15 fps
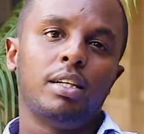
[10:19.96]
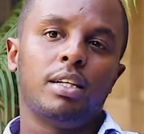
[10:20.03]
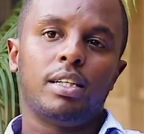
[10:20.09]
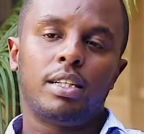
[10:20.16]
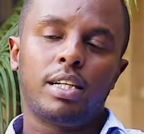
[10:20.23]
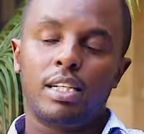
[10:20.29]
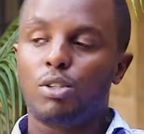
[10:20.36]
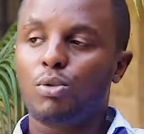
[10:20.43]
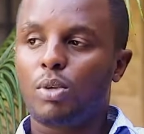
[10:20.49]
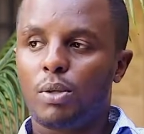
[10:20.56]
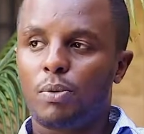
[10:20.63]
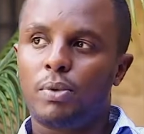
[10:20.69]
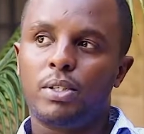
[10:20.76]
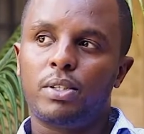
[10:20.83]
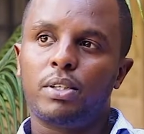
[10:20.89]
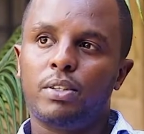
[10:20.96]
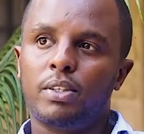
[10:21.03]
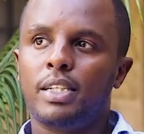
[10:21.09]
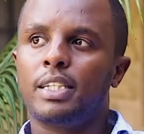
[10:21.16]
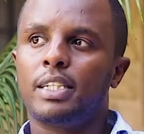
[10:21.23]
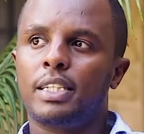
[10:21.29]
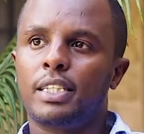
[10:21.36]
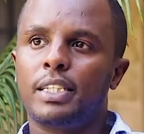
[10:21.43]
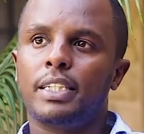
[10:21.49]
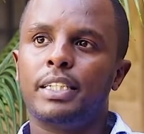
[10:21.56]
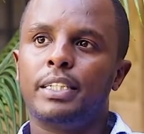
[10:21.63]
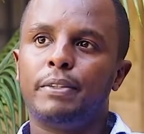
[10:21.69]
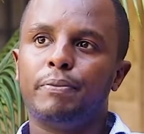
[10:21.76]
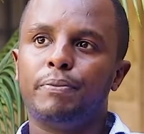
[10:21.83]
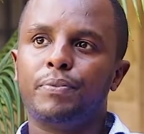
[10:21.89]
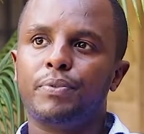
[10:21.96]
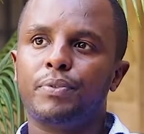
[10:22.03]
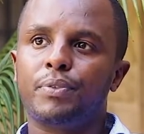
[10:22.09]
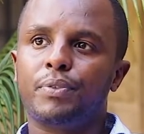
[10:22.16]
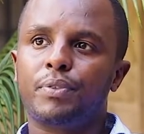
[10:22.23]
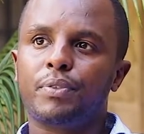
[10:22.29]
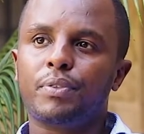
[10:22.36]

and that is one way to look at it. Um,